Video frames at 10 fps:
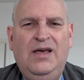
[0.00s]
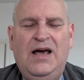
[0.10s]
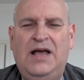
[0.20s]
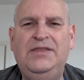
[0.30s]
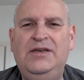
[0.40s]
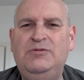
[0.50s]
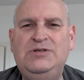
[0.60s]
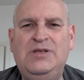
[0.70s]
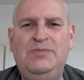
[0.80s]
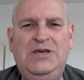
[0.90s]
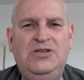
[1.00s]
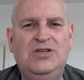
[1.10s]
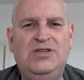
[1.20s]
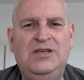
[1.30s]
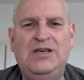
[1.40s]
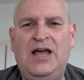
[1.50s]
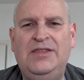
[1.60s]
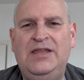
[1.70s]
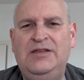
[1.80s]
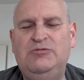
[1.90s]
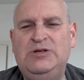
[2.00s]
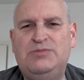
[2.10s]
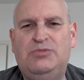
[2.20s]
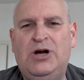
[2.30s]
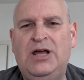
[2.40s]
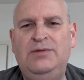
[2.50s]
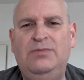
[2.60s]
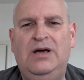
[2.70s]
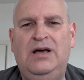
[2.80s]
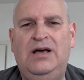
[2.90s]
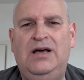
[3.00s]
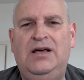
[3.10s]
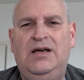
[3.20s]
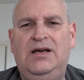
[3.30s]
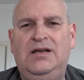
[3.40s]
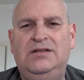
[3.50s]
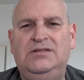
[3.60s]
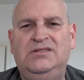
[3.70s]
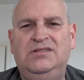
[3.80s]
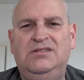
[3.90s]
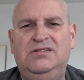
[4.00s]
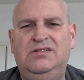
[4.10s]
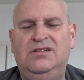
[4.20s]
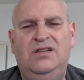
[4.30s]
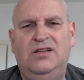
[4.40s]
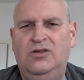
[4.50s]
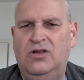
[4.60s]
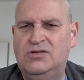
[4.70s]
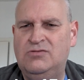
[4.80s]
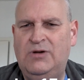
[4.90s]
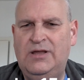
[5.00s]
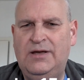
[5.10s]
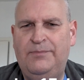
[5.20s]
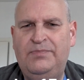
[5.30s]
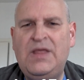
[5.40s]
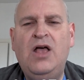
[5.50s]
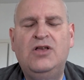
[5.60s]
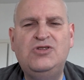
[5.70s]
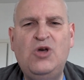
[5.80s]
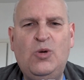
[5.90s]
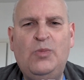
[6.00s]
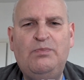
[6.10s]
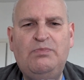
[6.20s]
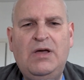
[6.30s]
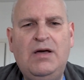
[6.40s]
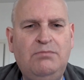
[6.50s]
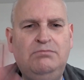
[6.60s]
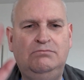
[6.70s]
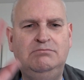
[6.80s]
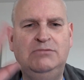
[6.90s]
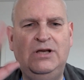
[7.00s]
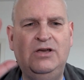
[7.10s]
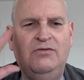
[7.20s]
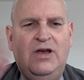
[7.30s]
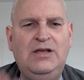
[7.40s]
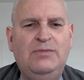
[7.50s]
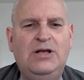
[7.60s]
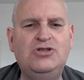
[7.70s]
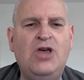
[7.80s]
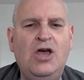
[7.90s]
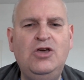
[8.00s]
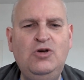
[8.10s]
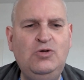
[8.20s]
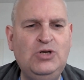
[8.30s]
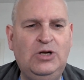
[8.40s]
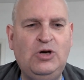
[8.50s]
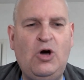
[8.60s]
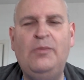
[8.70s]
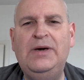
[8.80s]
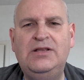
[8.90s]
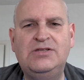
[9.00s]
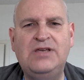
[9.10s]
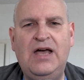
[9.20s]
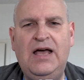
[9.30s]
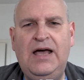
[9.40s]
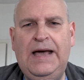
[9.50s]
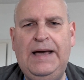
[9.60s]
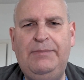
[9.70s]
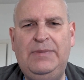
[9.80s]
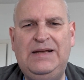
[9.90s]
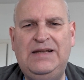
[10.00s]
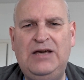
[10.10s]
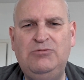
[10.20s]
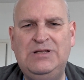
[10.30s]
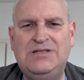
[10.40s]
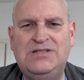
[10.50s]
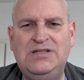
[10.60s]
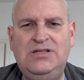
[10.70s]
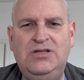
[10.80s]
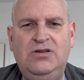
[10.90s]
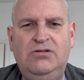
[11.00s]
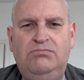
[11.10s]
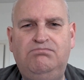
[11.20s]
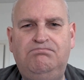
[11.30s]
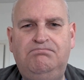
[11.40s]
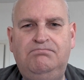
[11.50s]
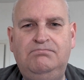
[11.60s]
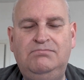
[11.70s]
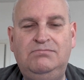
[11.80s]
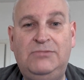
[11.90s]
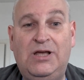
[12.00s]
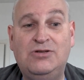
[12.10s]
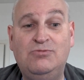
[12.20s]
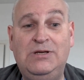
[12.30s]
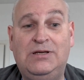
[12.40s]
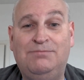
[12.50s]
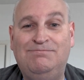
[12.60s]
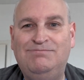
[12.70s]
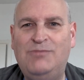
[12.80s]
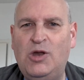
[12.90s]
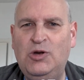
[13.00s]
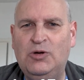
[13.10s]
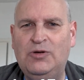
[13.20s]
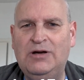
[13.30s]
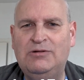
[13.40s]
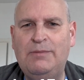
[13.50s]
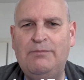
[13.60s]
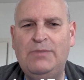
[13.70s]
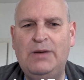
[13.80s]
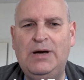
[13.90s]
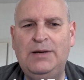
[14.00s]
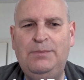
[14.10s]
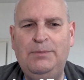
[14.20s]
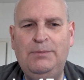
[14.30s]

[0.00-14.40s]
And there was the media thing, and then there was Prime and the lots of weather. So, thank you very much. Usual comments, and I will see you next week, no doubt. Bye bye.